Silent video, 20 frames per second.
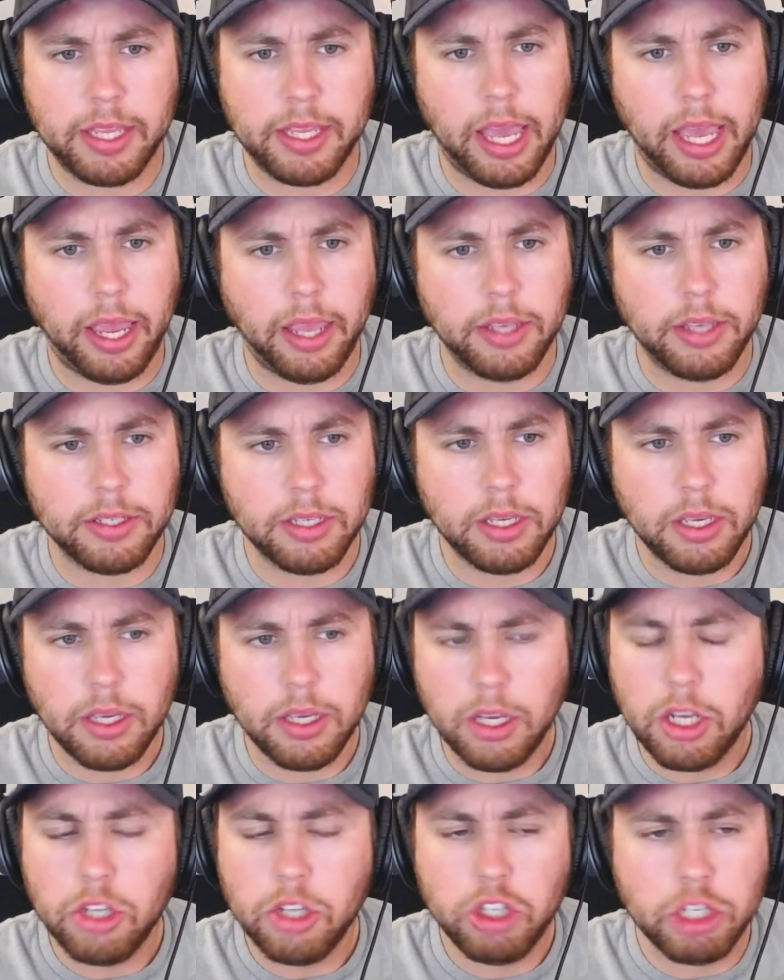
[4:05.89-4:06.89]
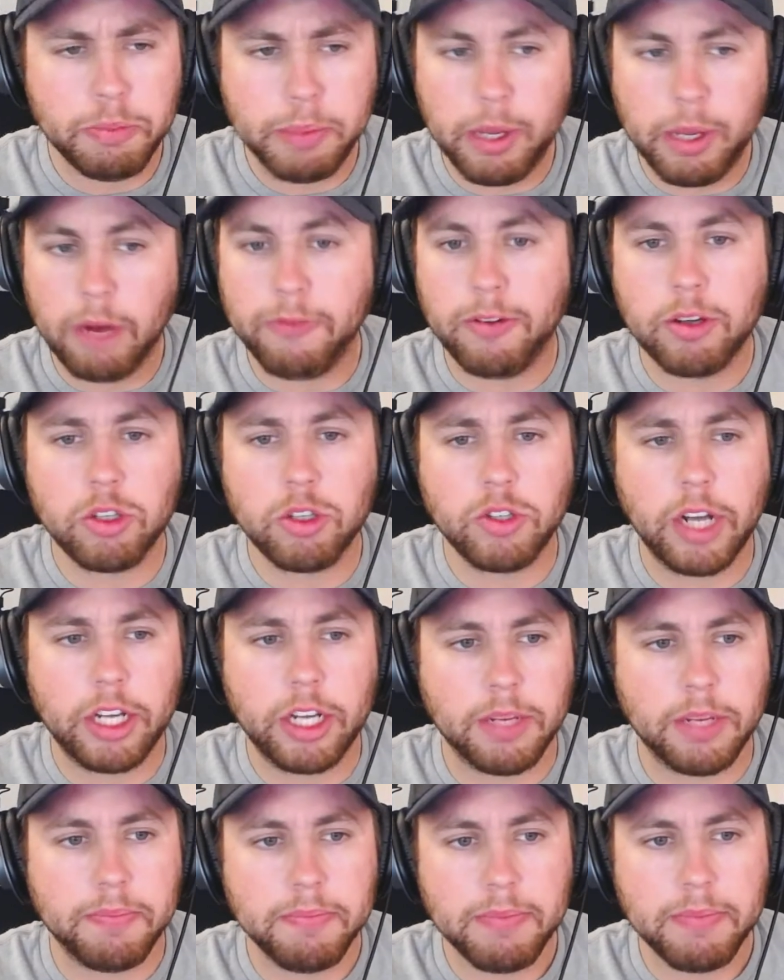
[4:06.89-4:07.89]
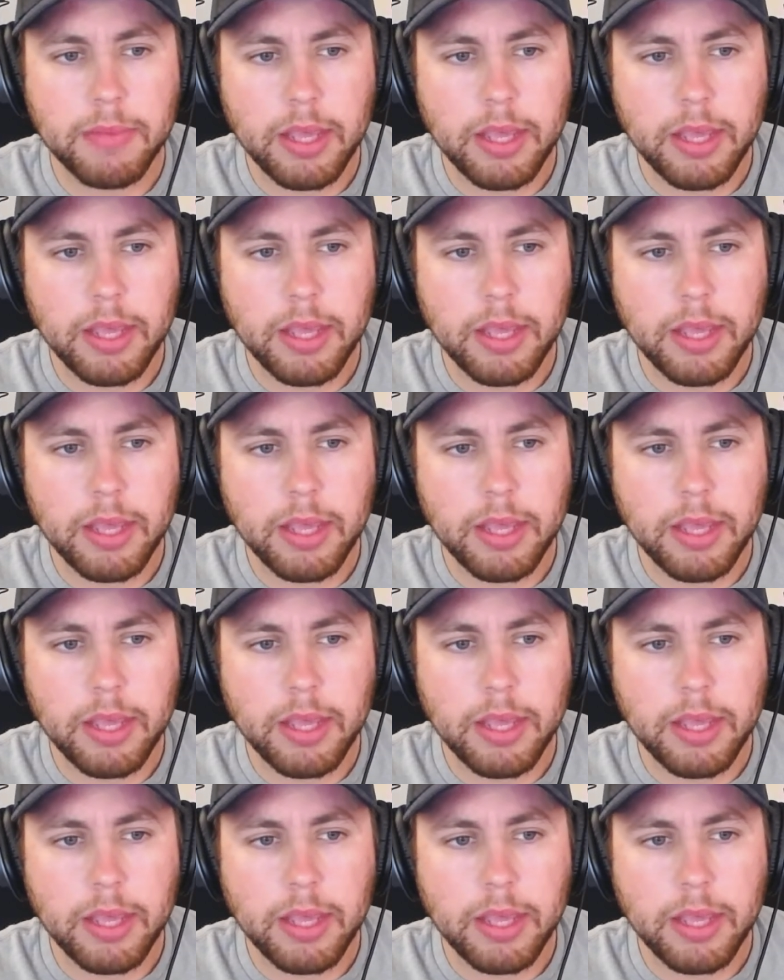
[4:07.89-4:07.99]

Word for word: Yankees. Just pure frustration.